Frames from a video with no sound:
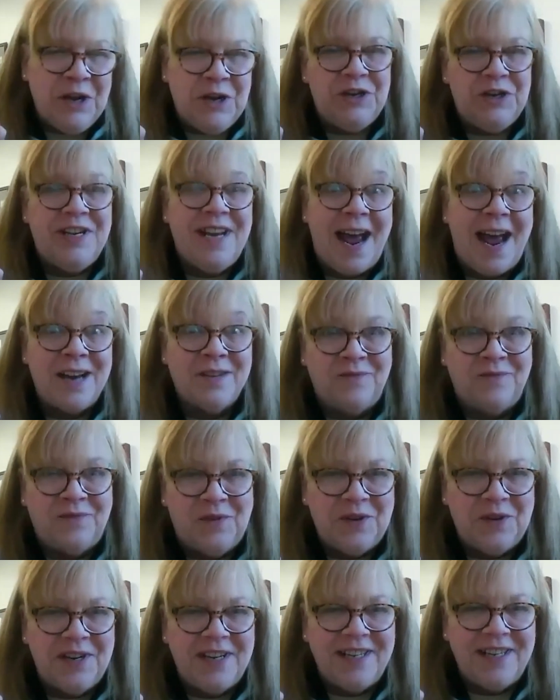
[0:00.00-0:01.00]
Could not
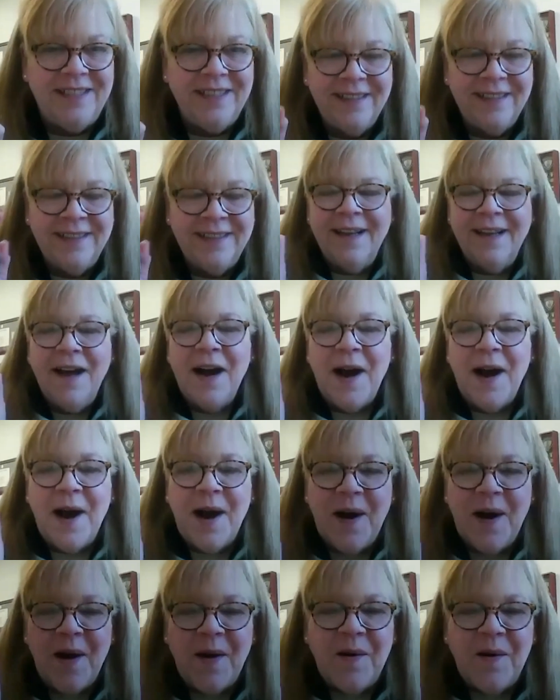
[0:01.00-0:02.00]
afford it.
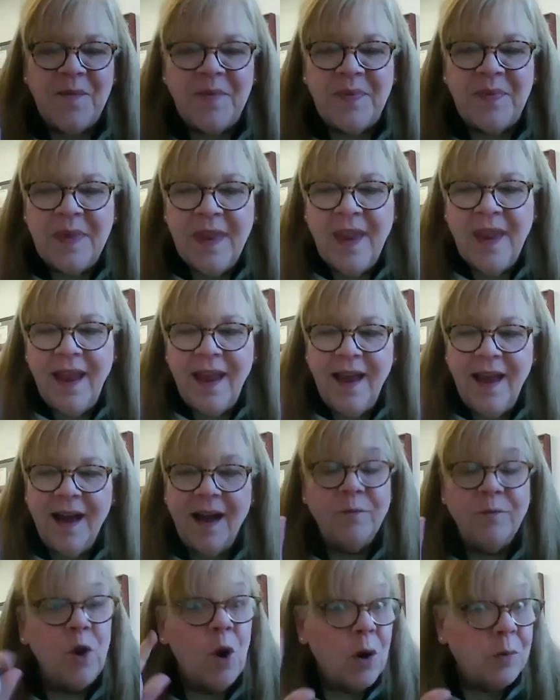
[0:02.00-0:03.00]

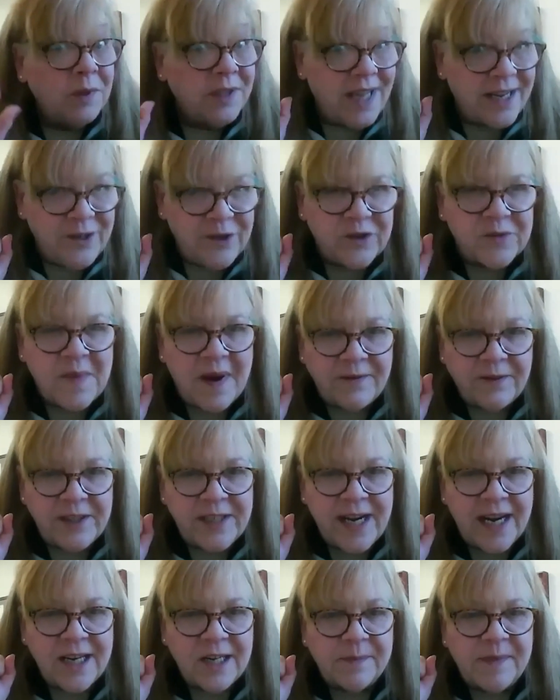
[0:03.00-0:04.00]
Nor will I use my
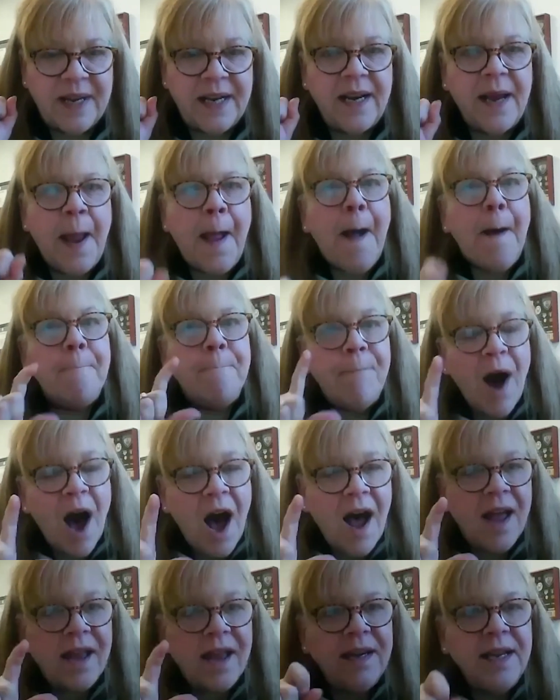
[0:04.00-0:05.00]
retirement.
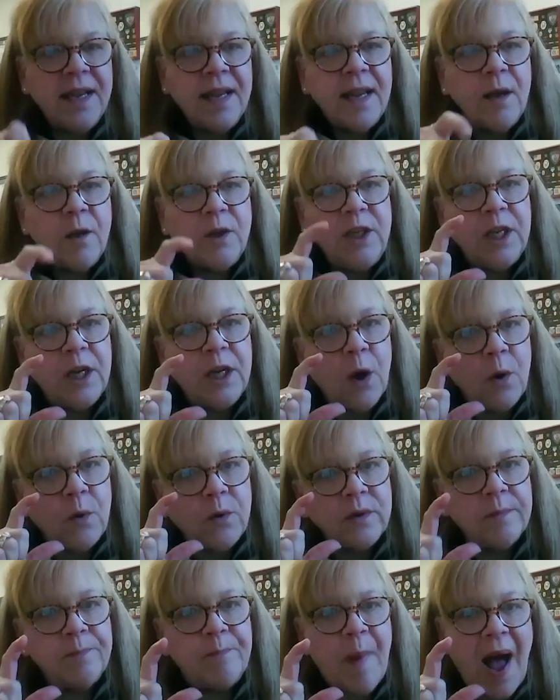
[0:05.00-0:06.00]
But, you
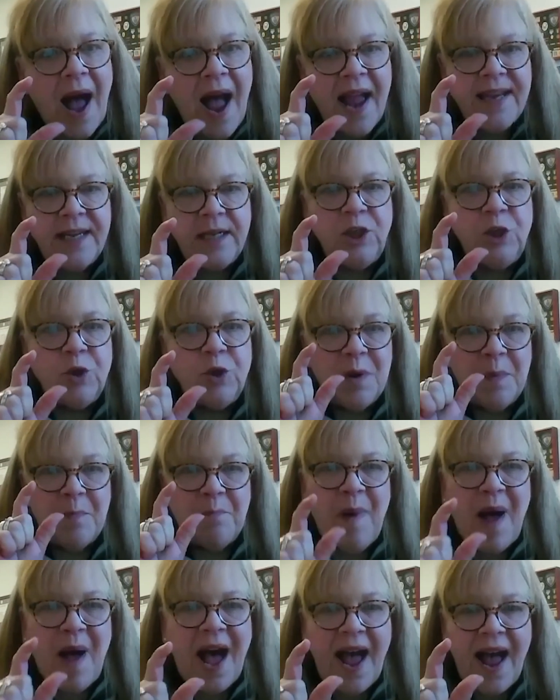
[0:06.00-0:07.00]
know, you
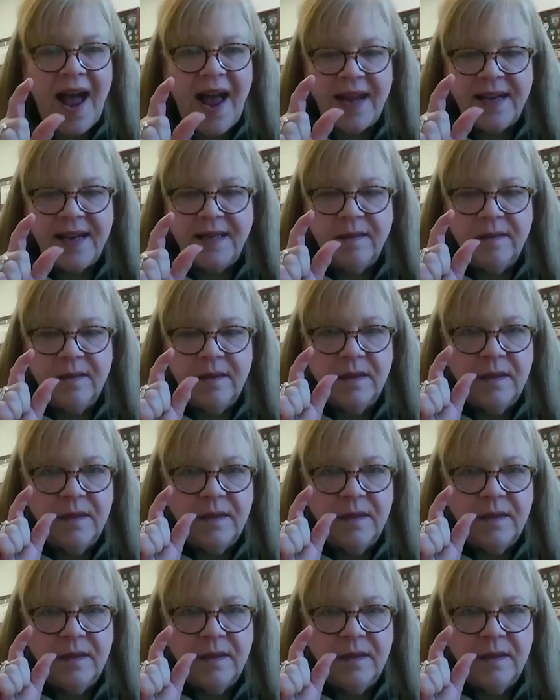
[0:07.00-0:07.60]
can buy